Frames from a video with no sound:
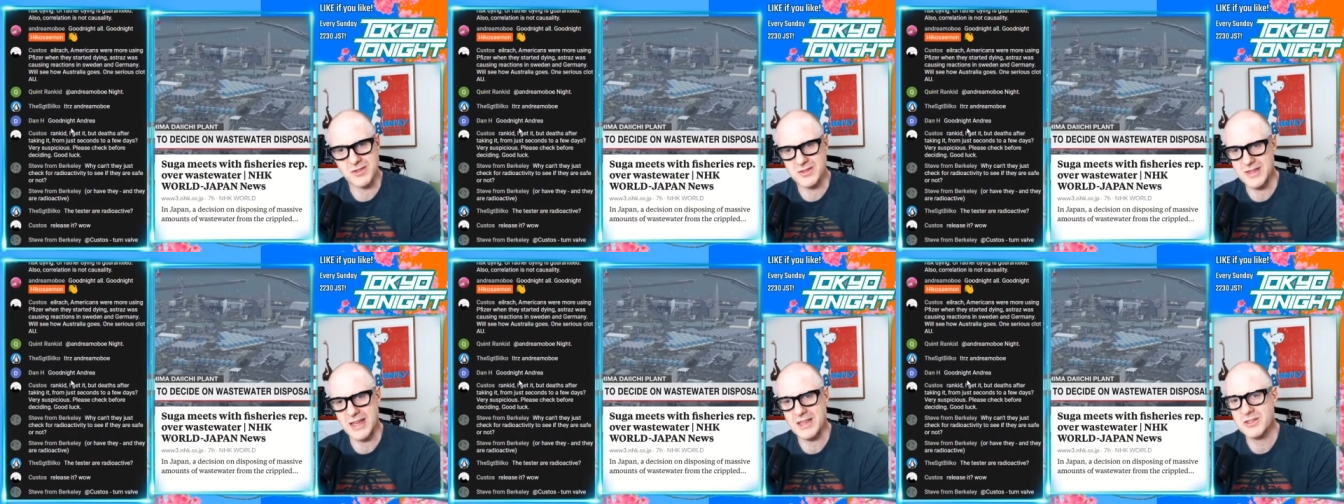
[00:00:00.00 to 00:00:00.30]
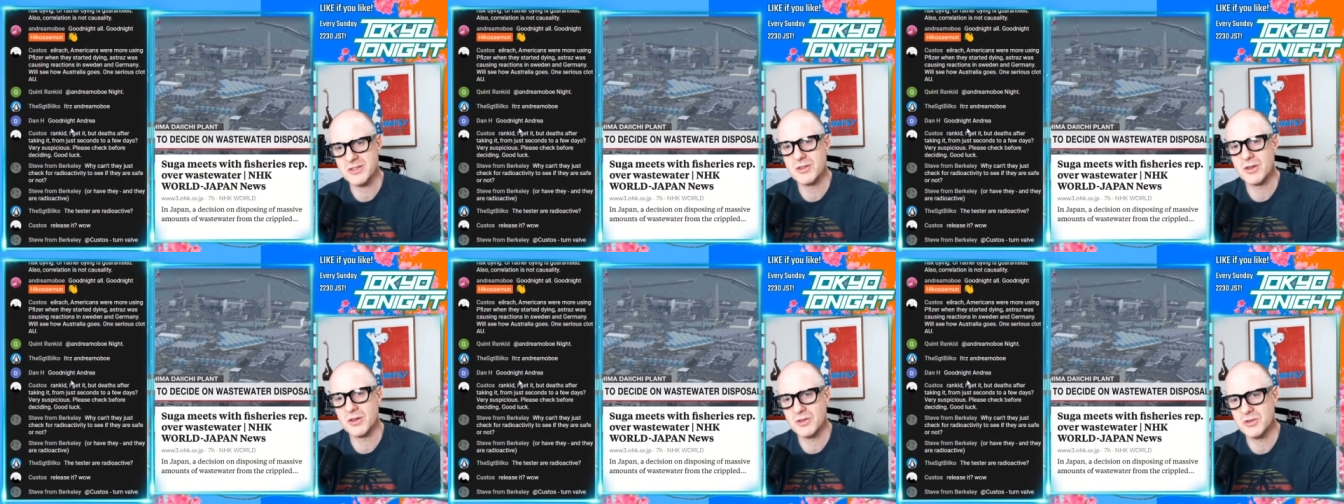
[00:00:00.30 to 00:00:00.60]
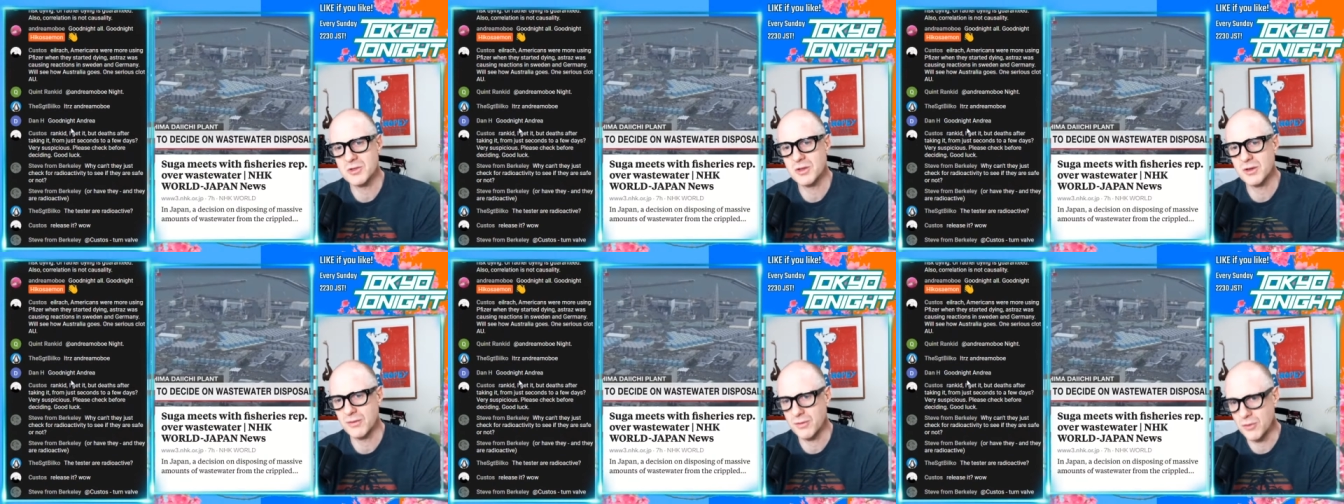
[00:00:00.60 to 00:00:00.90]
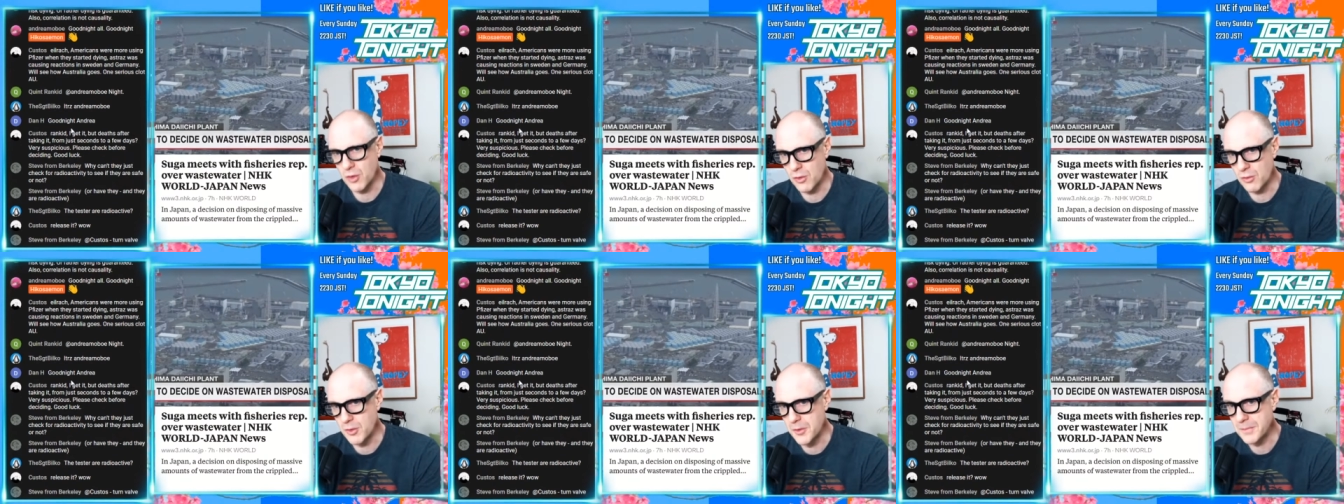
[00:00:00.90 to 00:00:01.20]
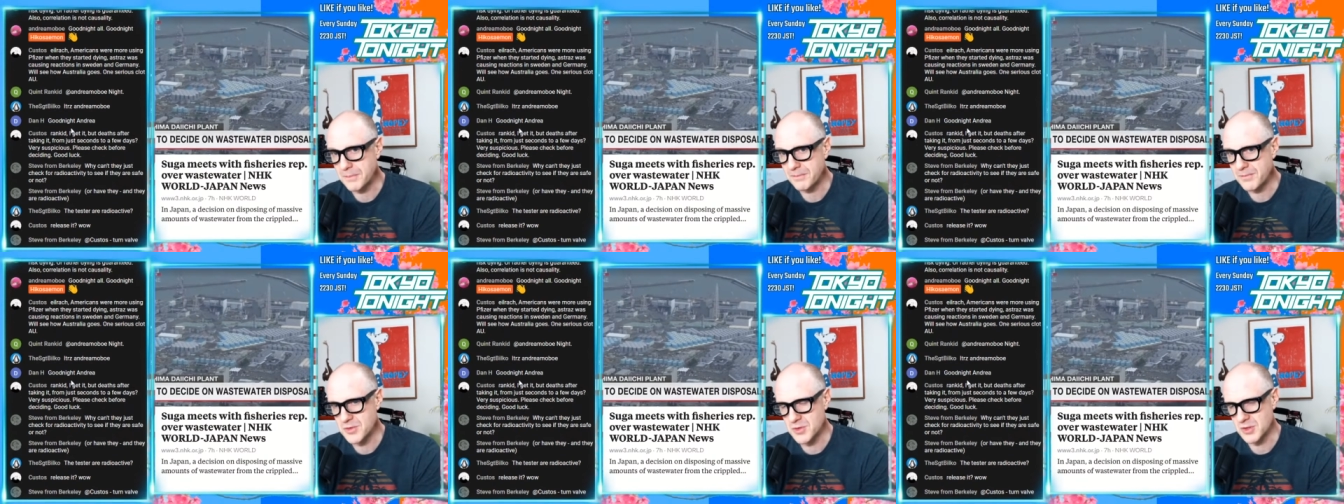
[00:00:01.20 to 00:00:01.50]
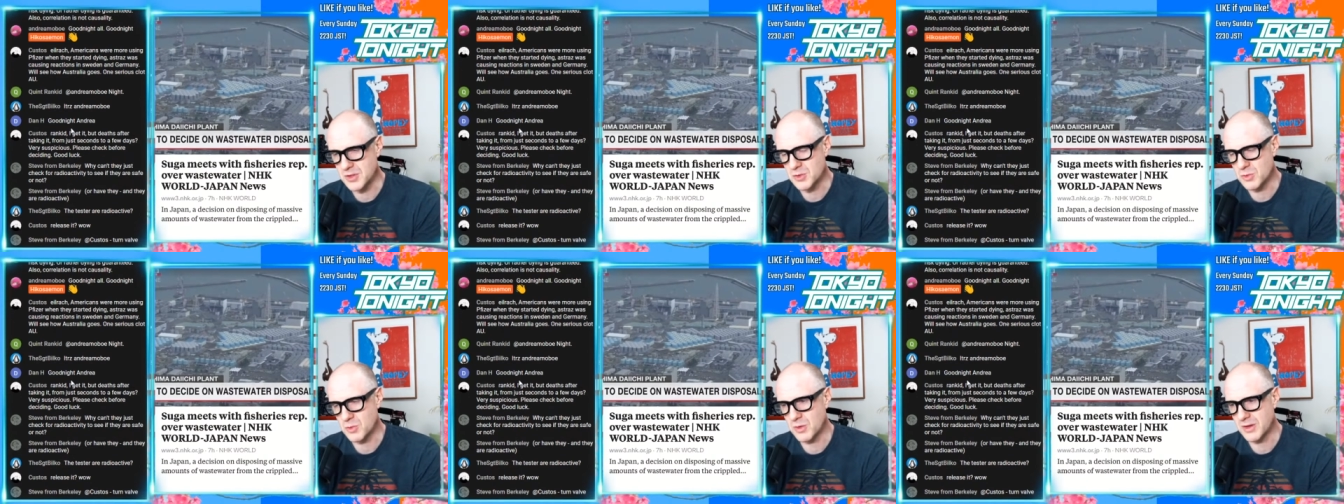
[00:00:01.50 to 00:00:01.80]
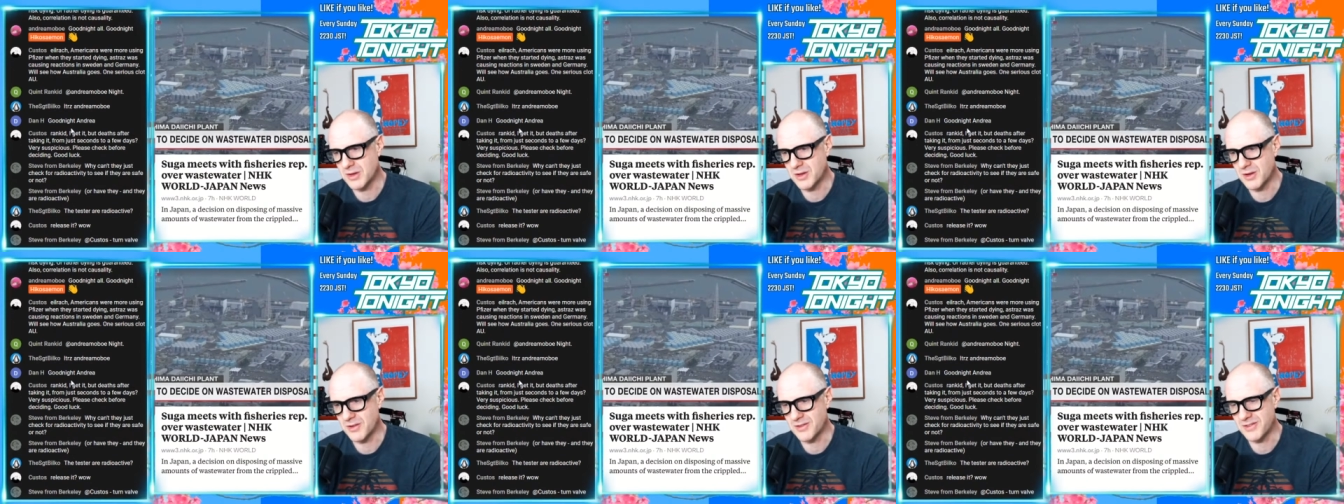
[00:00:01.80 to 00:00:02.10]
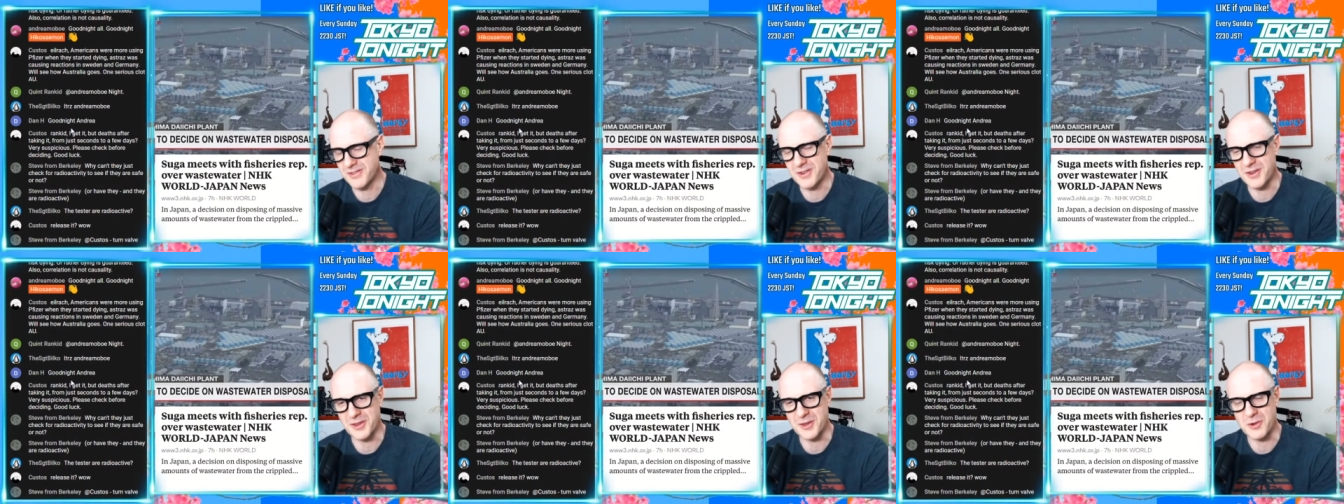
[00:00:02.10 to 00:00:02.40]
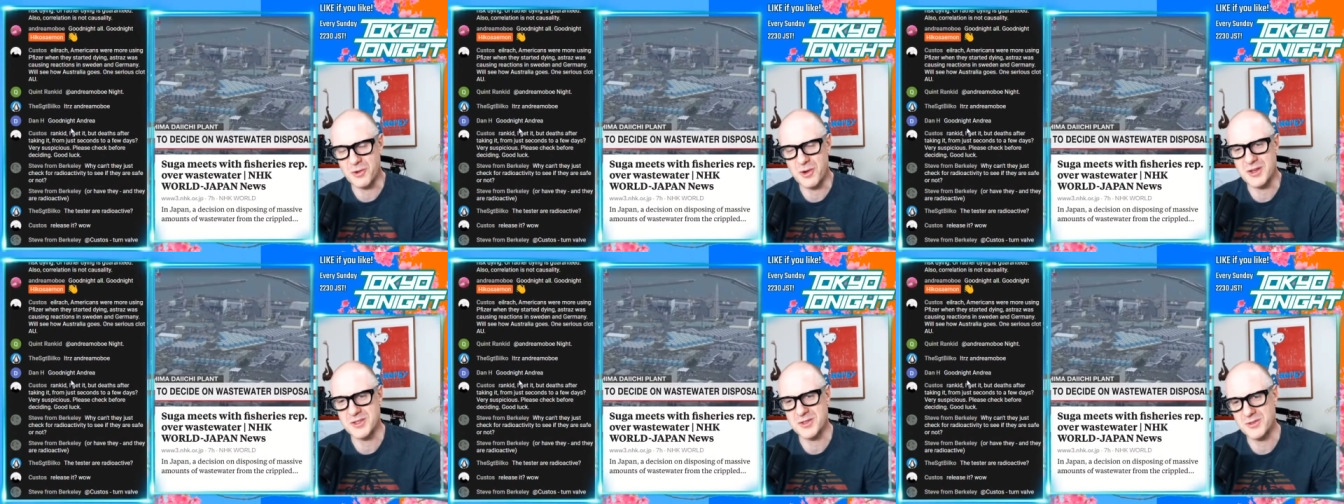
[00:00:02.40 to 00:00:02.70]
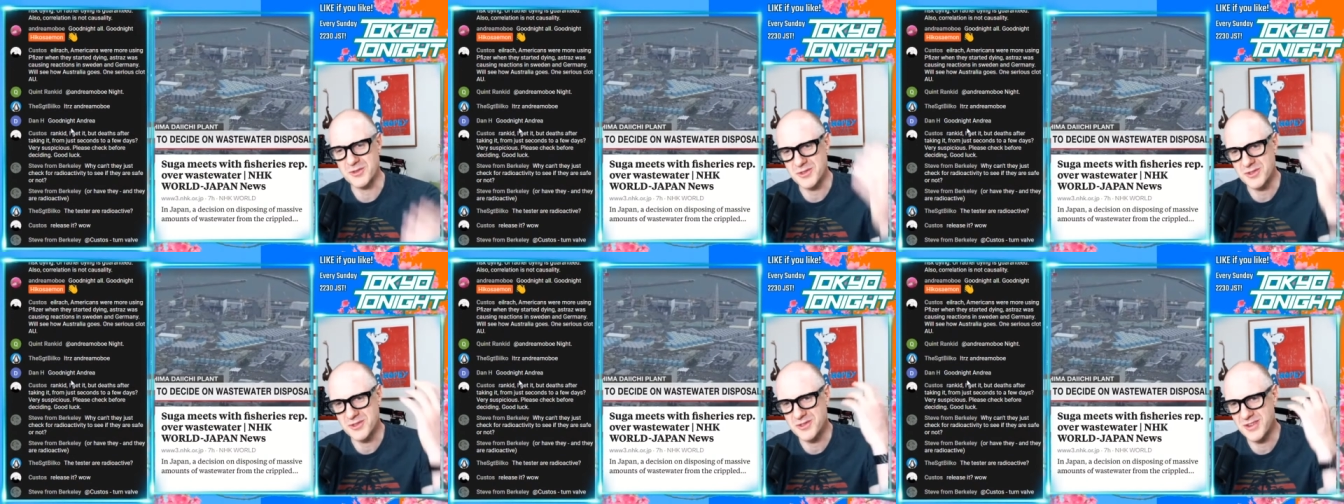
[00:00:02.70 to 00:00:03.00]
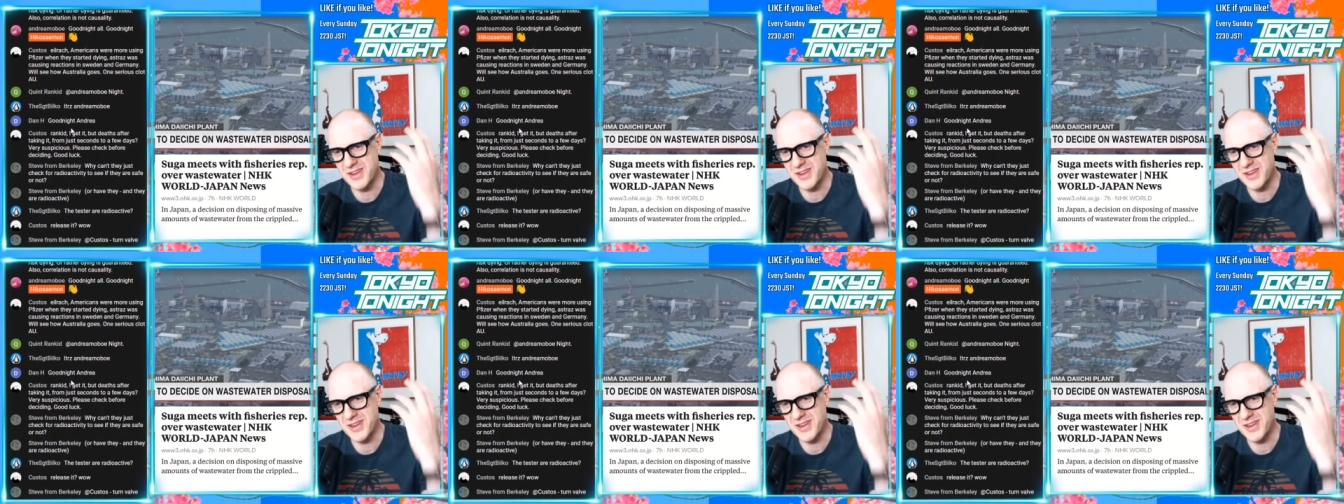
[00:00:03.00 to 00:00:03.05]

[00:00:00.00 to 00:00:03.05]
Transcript: That's not sort of normal. So it's quite you know you got the question: